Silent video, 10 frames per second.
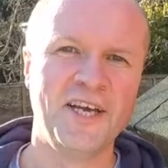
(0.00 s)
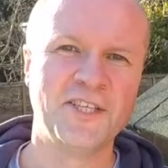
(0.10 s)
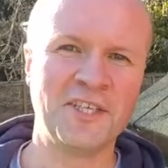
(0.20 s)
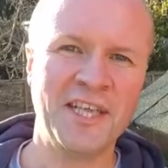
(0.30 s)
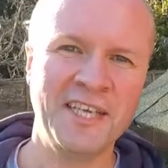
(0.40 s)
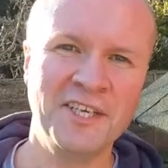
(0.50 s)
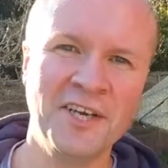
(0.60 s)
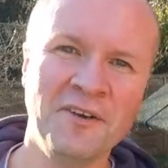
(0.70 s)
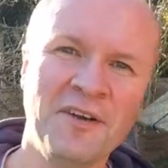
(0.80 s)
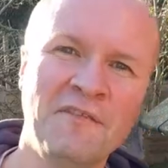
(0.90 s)
So there you
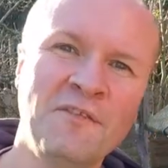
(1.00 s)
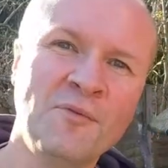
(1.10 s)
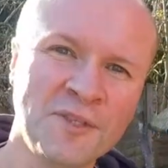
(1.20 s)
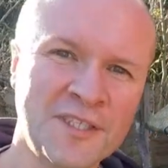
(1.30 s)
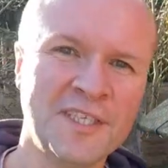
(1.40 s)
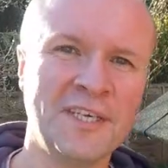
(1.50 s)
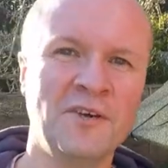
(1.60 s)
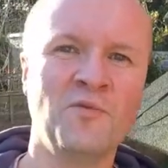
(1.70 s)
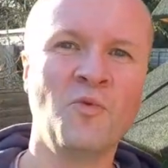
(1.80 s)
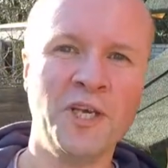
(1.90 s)
go. If you want to
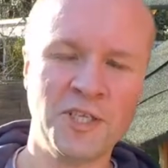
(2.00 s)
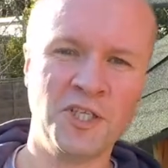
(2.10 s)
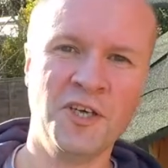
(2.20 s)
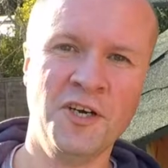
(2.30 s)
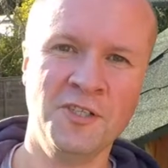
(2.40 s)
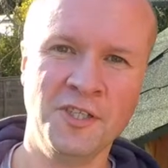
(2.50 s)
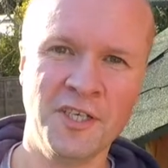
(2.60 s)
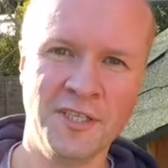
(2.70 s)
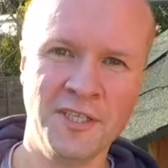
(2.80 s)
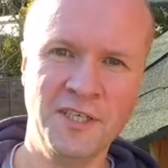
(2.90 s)
know which
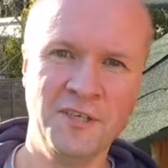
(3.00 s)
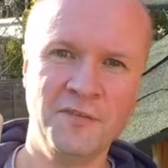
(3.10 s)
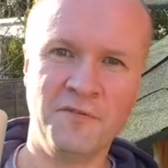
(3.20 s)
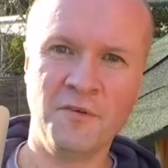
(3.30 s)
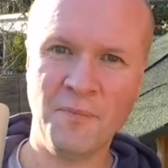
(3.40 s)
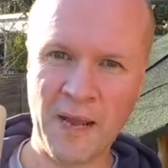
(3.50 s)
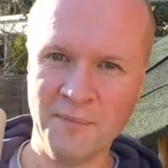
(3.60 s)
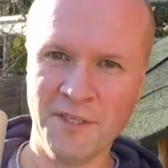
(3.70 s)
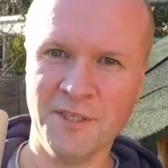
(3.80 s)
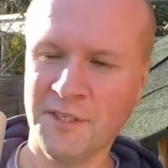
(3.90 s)
charger to use from
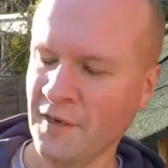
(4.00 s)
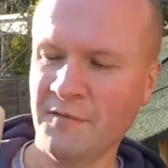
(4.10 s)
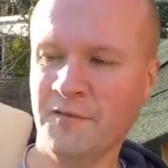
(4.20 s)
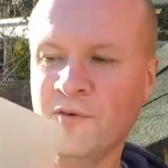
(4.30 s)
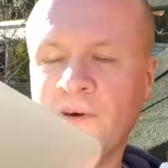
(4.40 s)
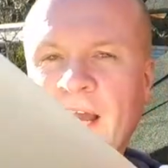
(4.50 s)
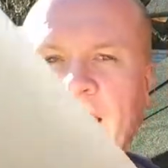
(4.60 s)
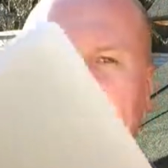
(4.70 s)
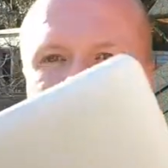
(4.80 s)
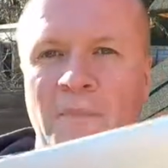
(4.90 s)
Amazon for
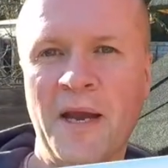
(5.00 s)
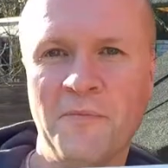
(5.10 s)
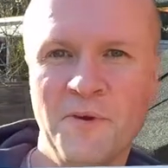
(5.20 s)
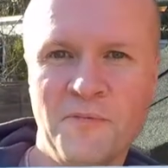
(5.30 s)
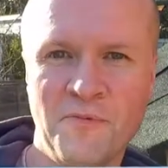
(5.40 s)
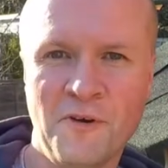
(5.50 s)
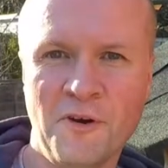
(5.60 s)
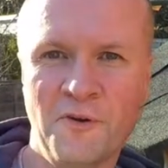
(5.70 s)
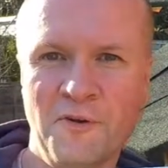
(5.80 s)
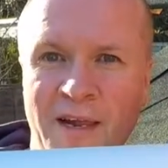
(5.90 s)
a MacBook
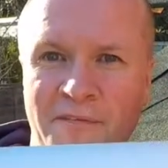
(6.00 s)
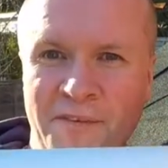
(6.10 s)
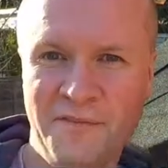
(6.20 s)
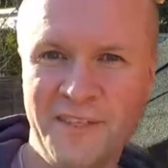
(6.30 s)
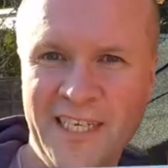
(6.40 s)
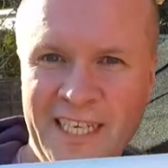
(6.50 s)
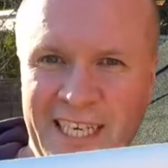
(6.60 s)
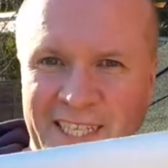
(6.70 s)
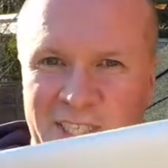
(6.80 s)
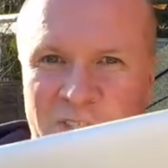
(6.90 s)
Pro 15
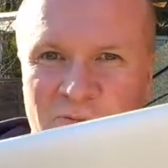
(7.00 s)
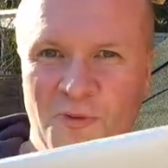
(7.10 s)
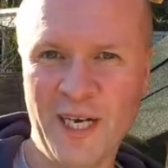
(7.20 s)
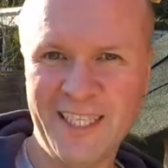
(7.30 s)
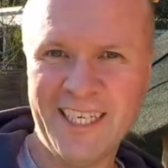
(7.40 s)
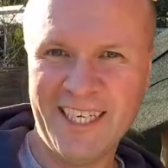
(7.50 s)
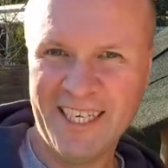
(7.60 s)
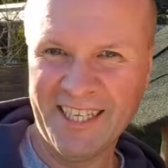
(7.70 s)
inch retina